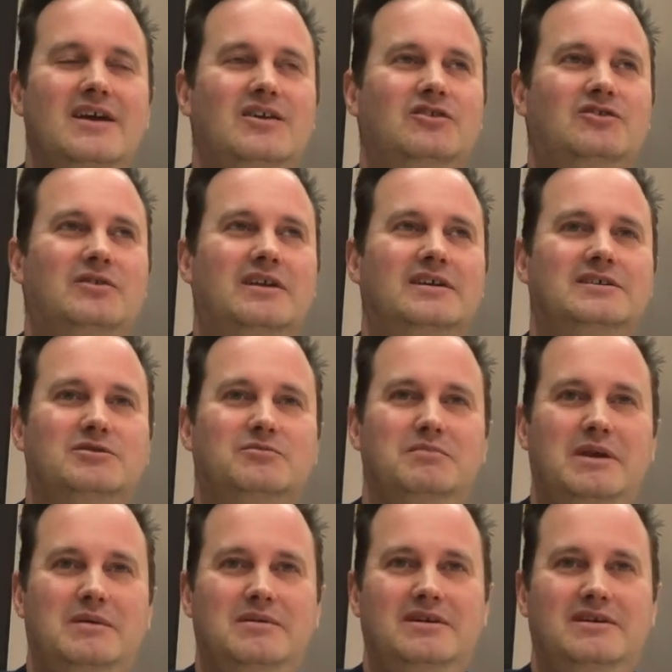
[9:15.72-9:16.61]
So I'd like to
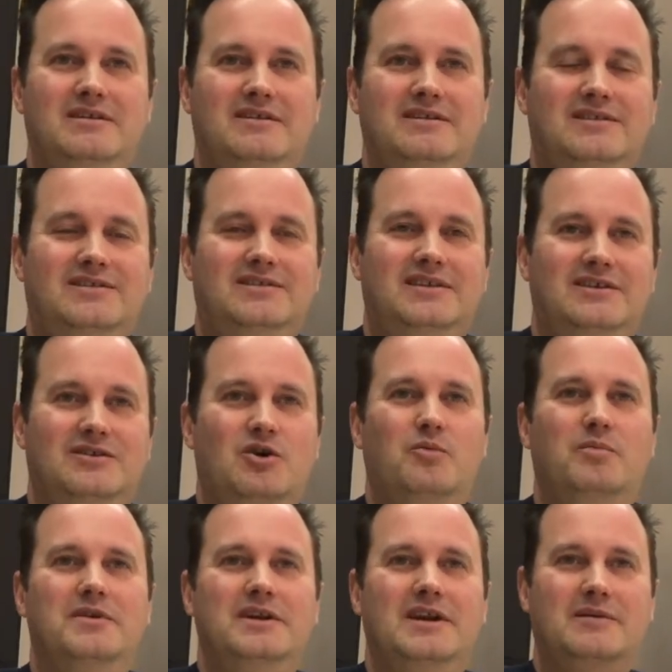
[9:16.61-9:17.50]
maybe see it
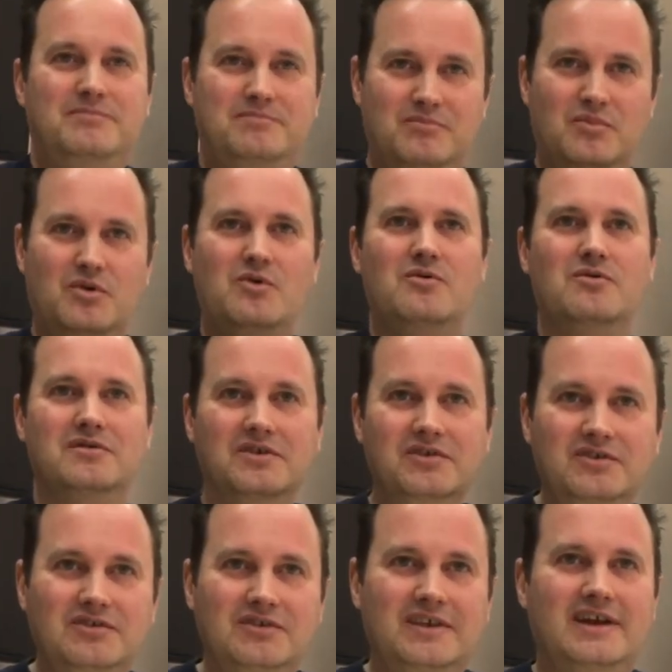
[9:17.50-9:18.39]
opened up
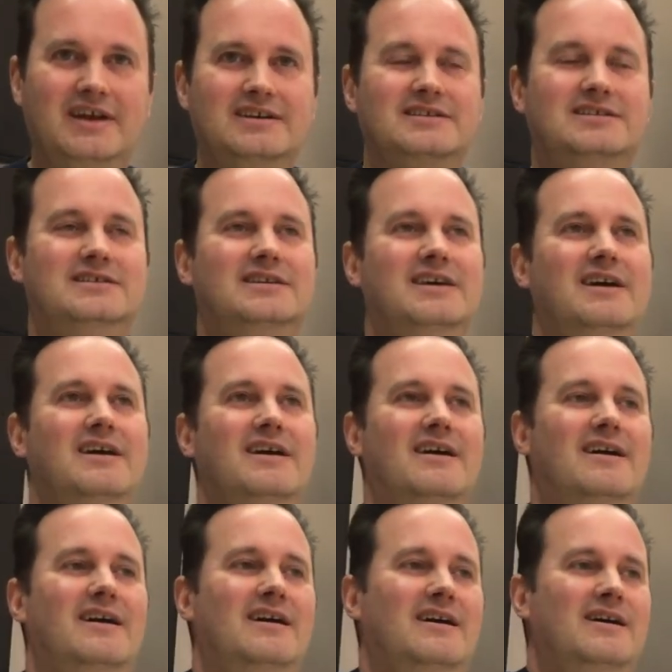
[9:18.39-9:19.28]
more so that
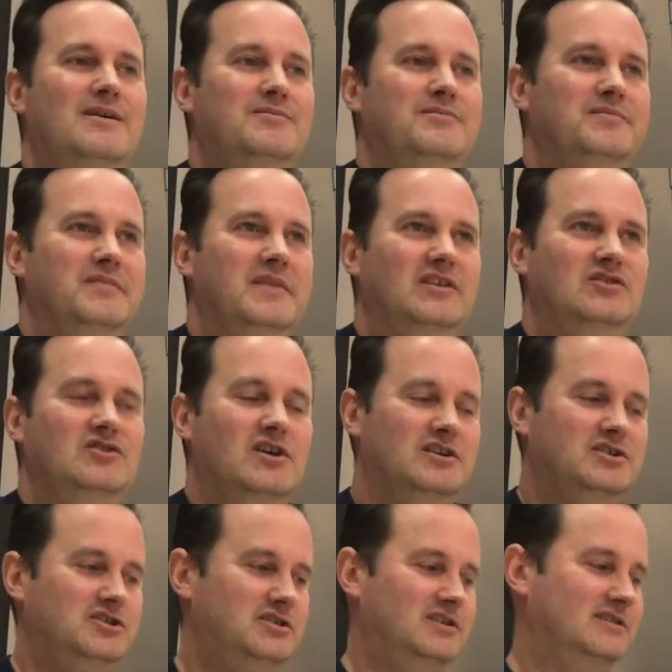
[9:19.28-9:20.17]
um, it's
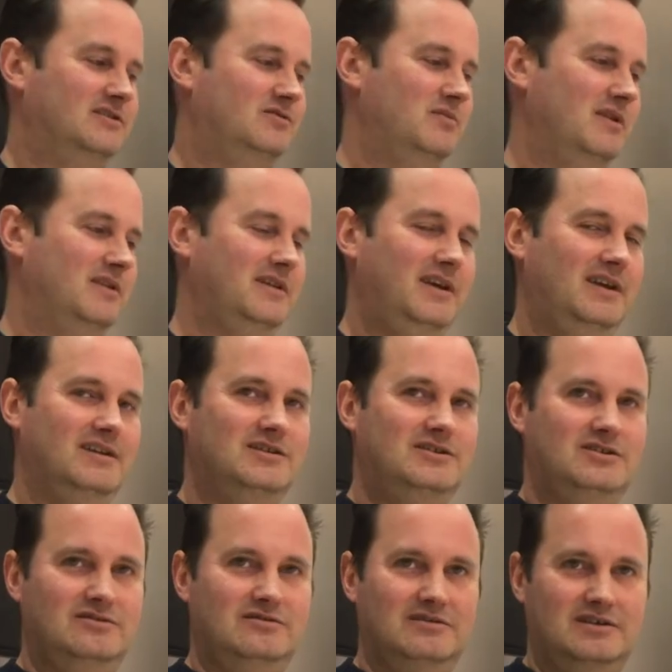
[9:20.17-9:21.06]
not just relegated
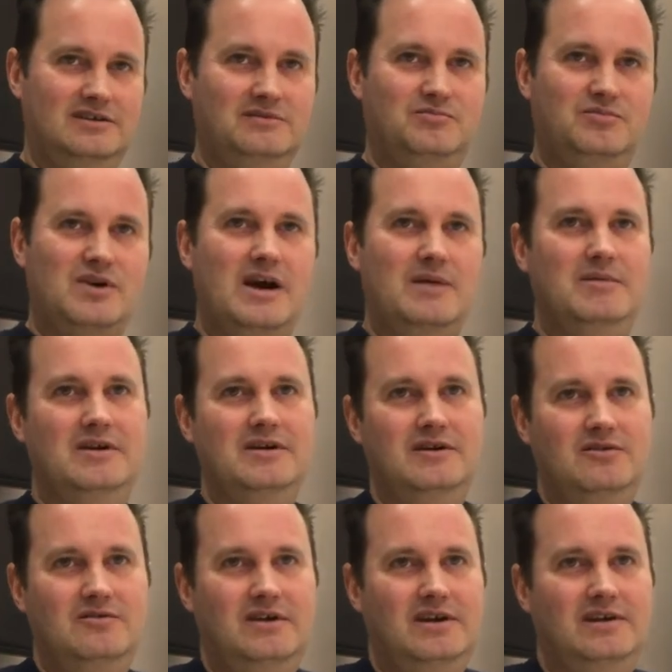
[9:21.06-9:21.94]
to the
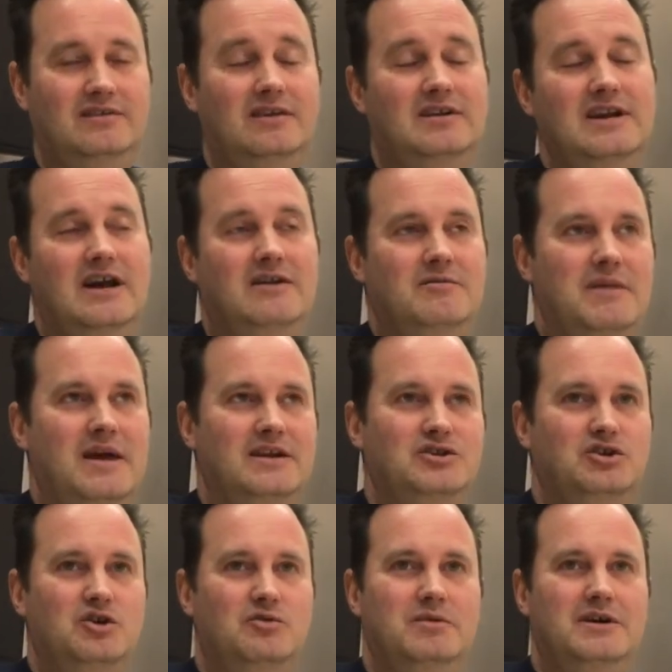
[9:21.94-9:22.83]
primary grades. Now in
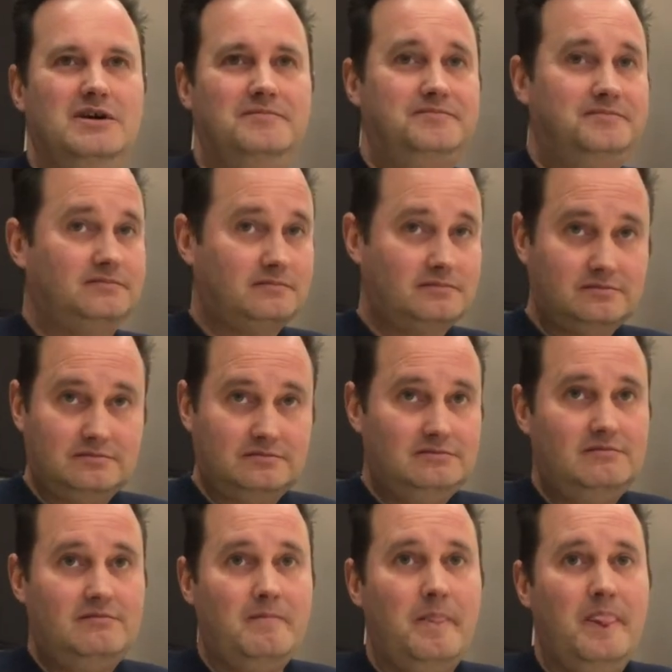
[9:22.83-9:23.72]
Manitoba,
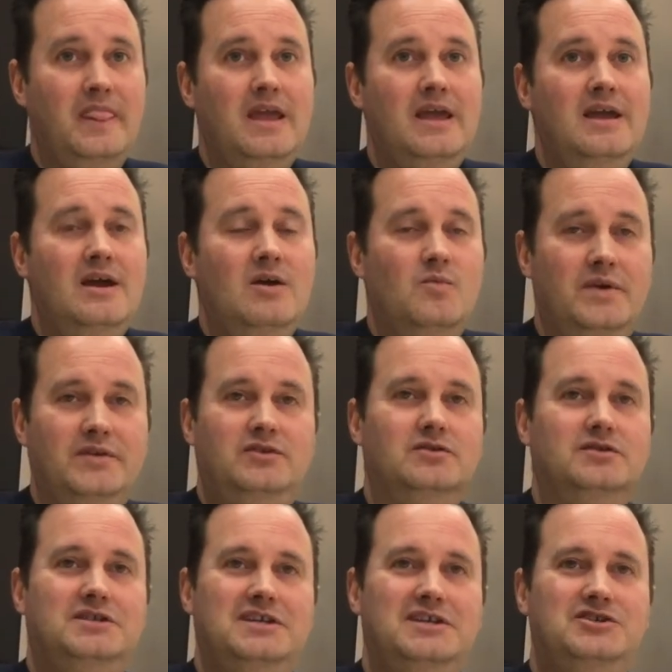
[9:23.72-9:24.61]
once
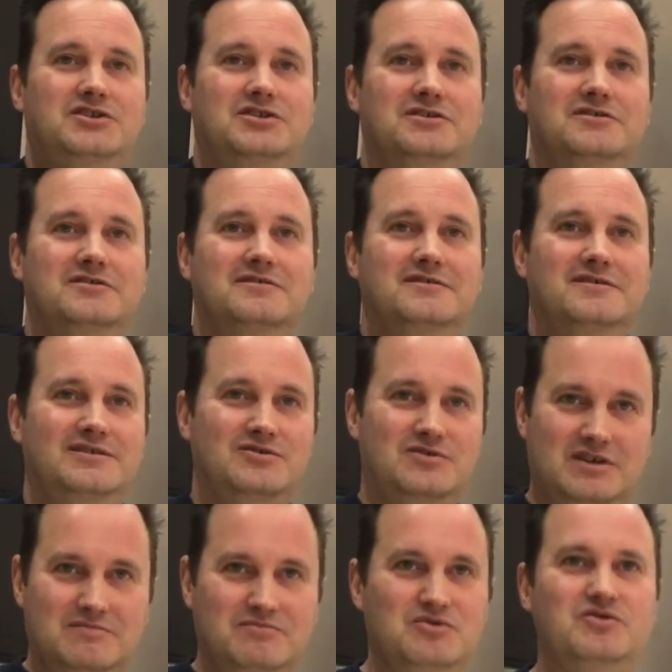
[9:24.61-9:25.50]
you're a teacher, you
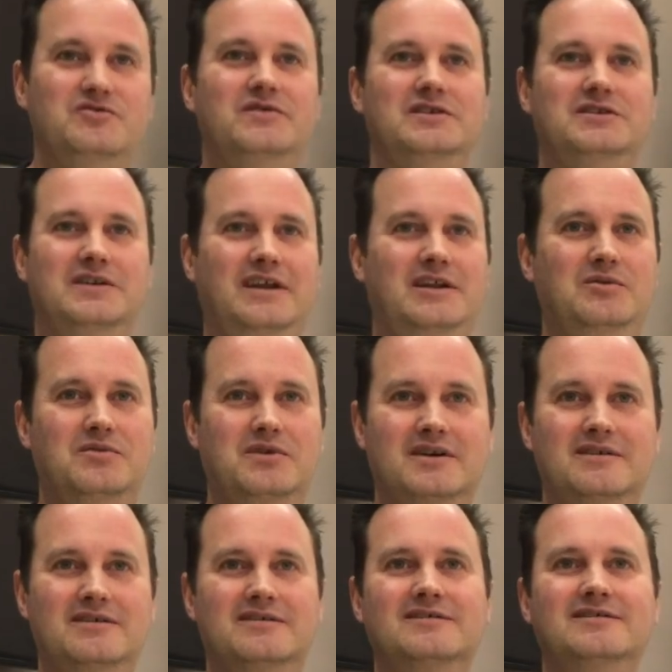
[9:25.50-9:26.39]
can move into
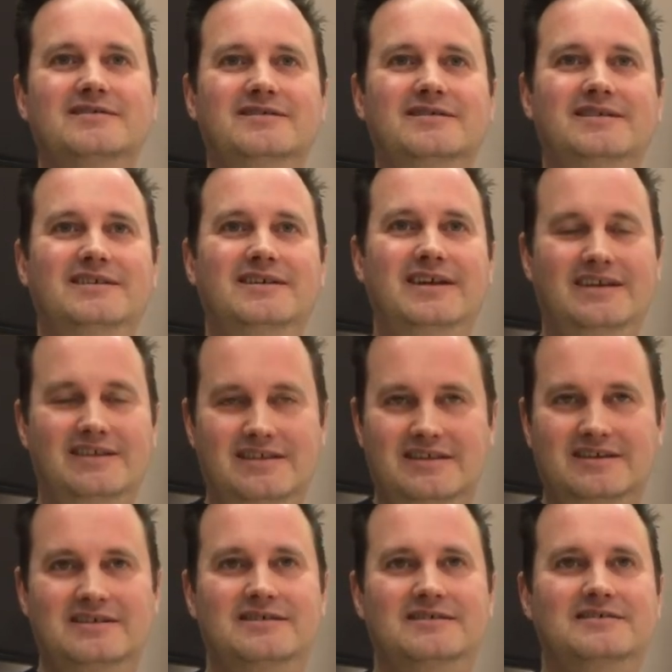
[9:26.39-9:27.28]
anywhere in
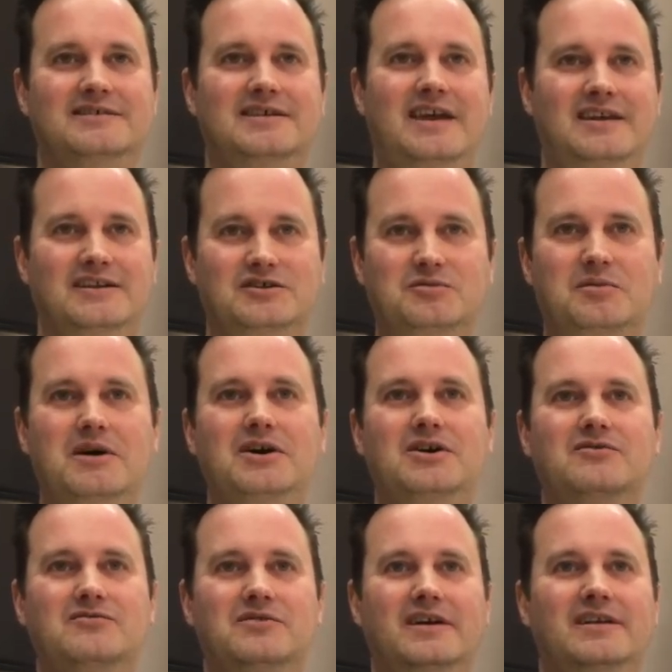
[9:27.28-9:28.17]
the K to
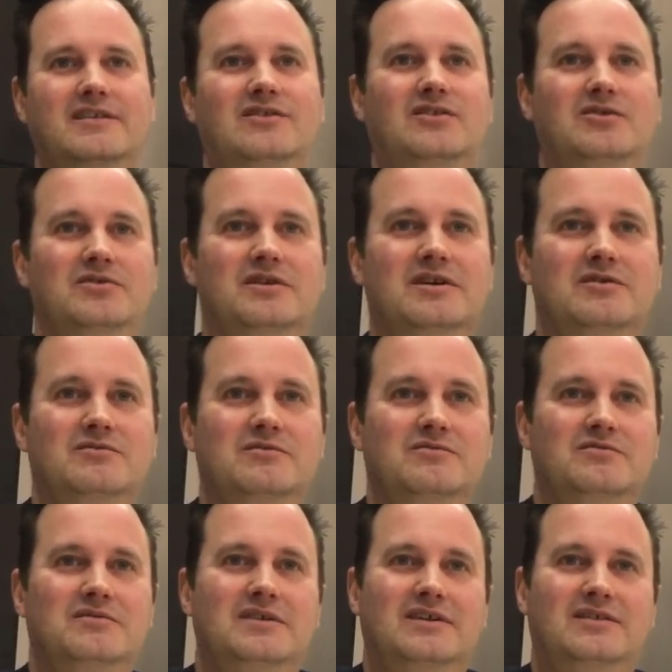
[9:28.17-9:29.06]
12, right? So you're not
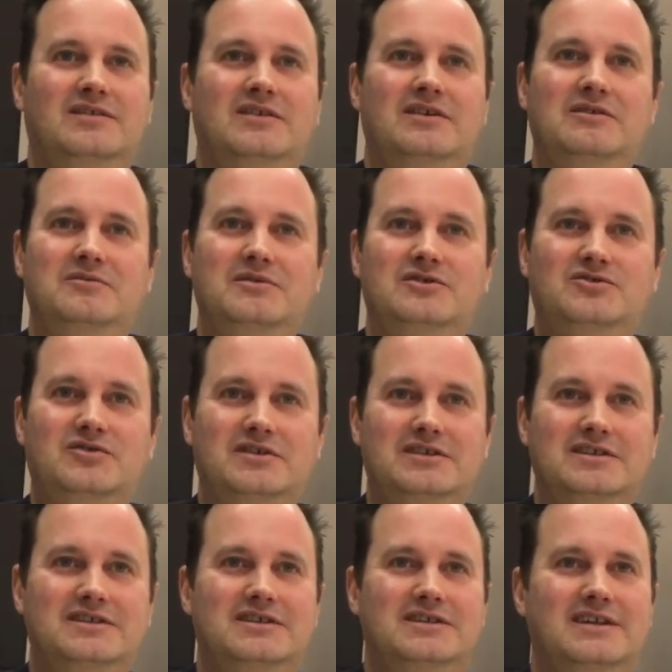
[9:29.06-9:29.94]
necessarily
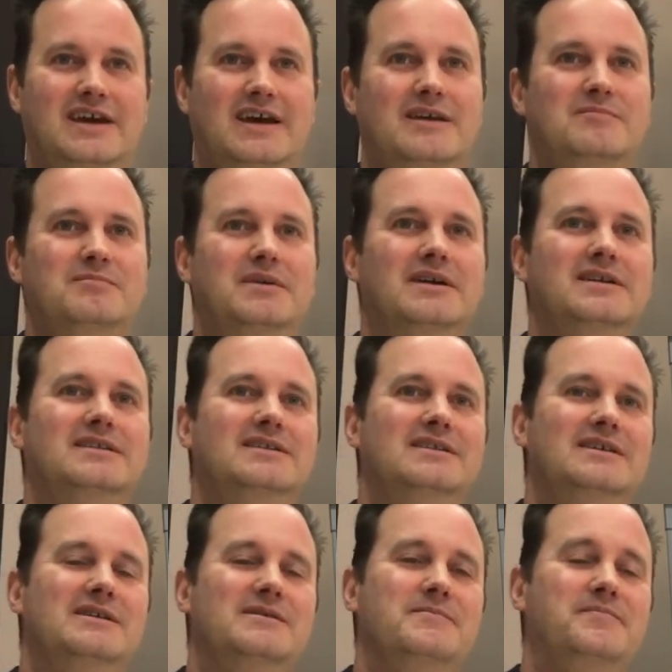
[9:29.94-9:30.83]
restricted to that,
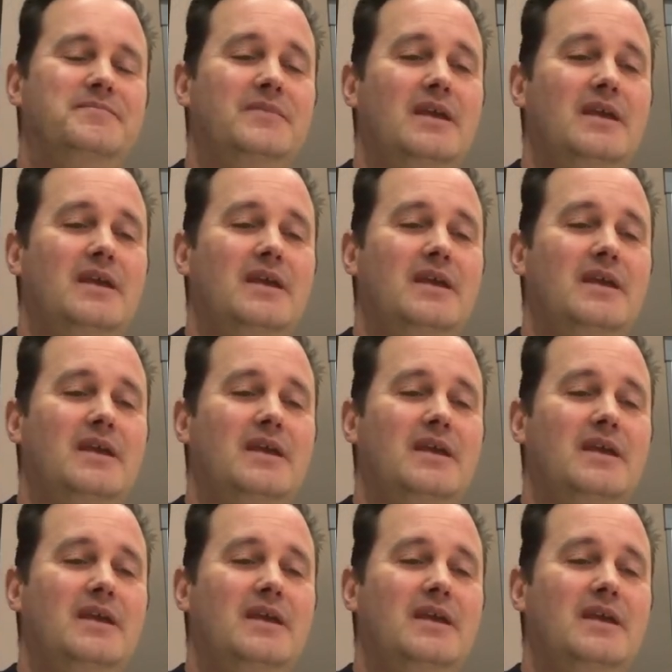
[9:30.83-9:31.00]
but. Um,